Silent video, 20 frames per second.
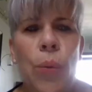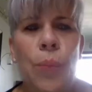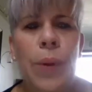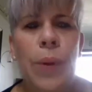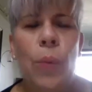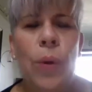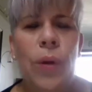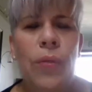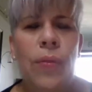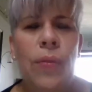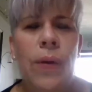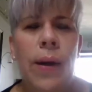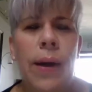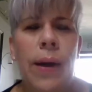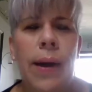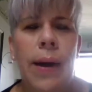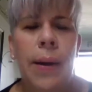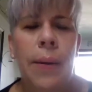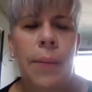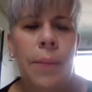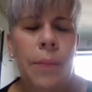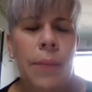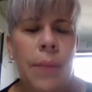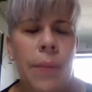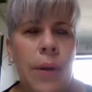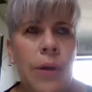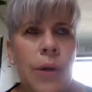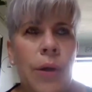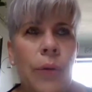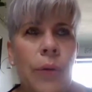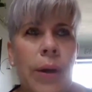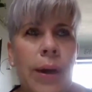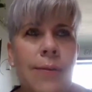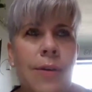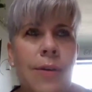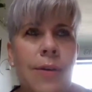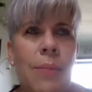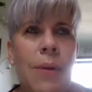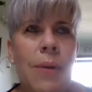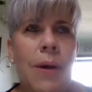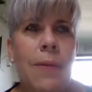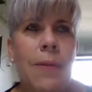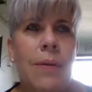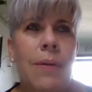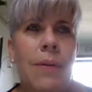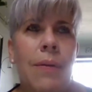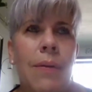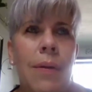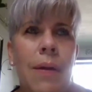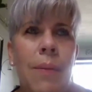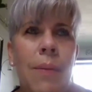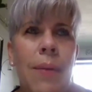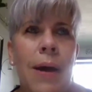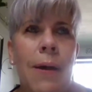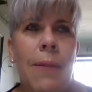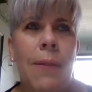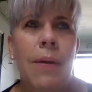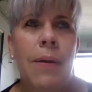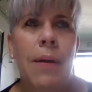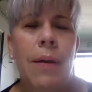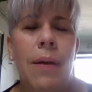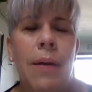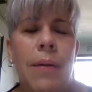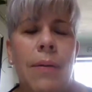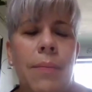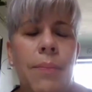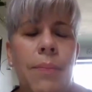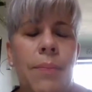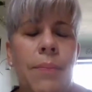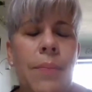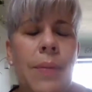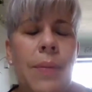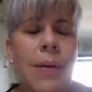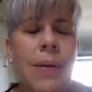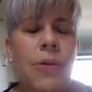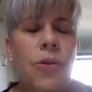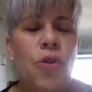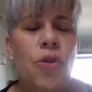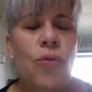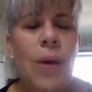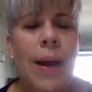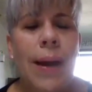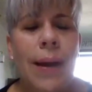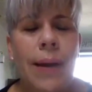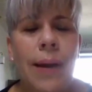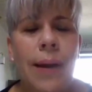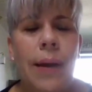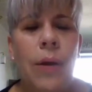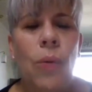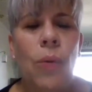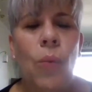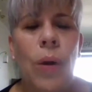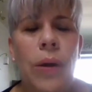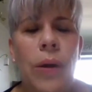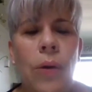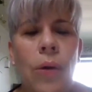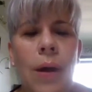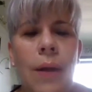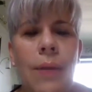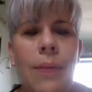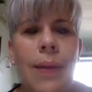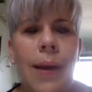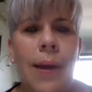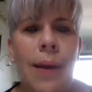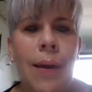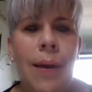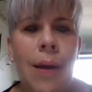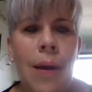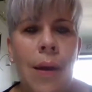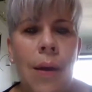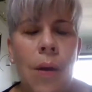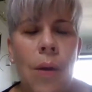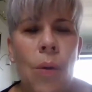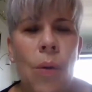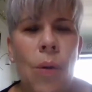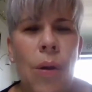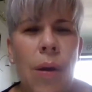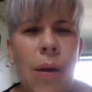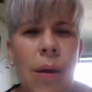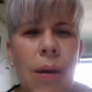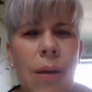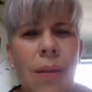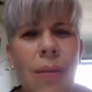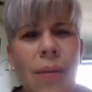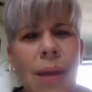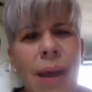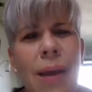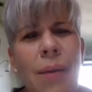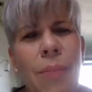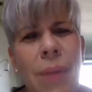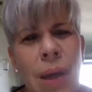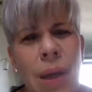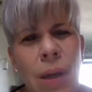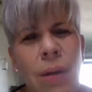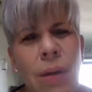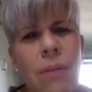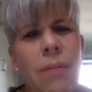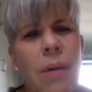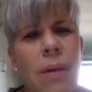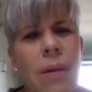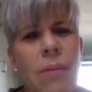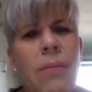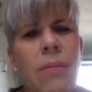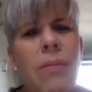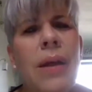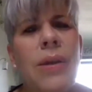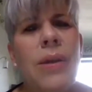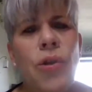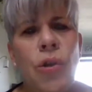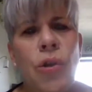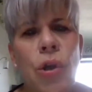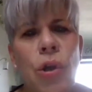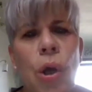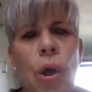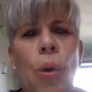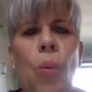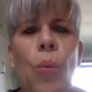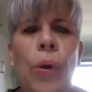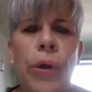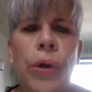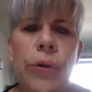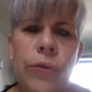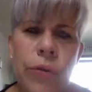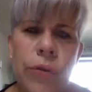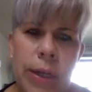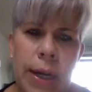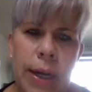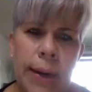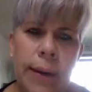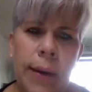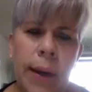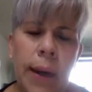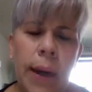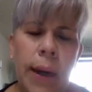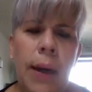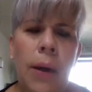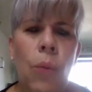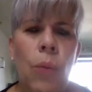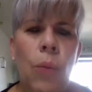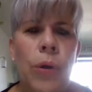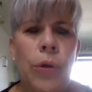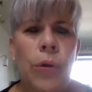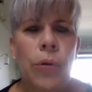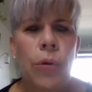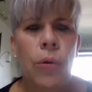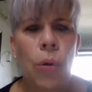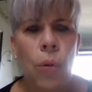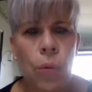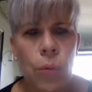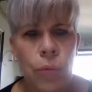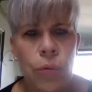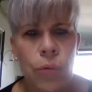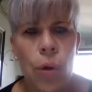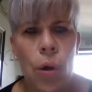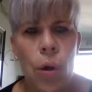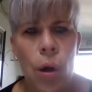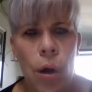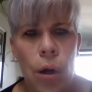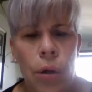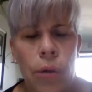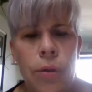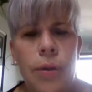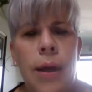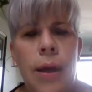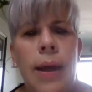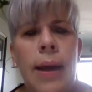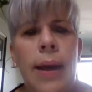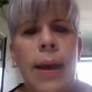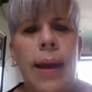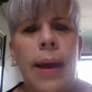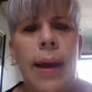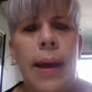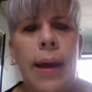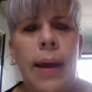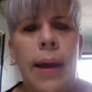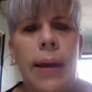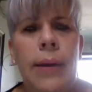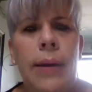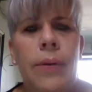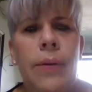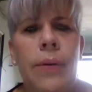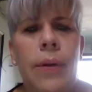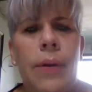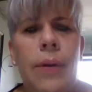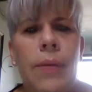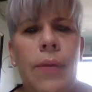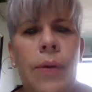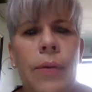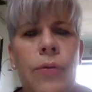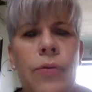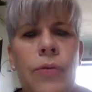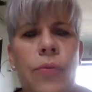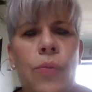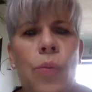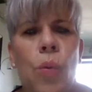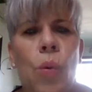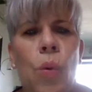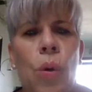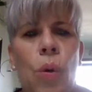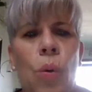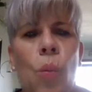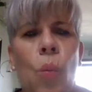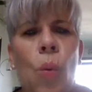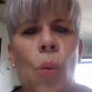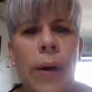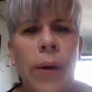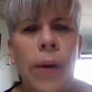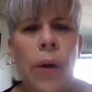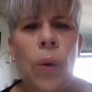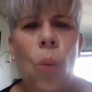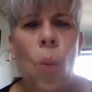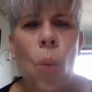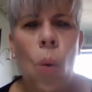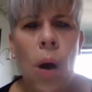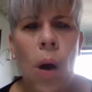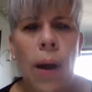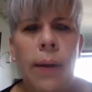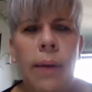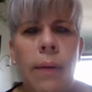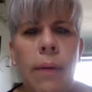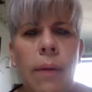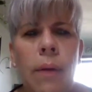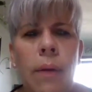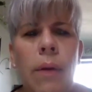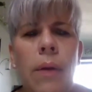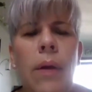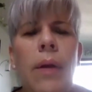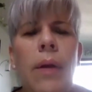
but with the you're asking about the tracking and whatnot. They meet and let you know where you're standing and what your goals are. And there's more one-on-one